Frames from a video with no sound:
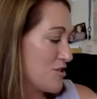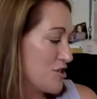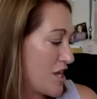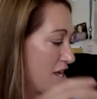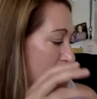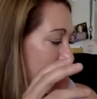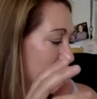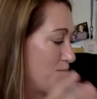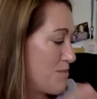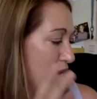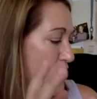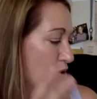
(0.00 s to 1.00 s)
cheese,
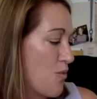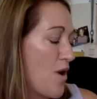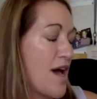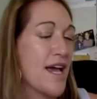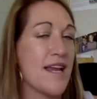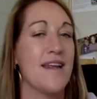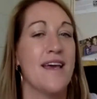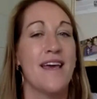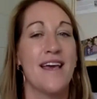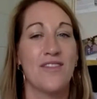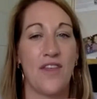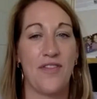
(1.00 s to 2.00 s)
beer, wine
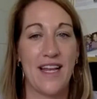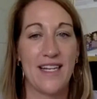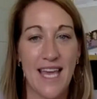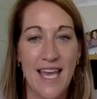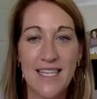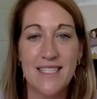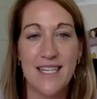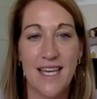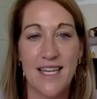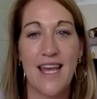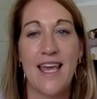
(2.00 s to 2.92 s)
that they tasted,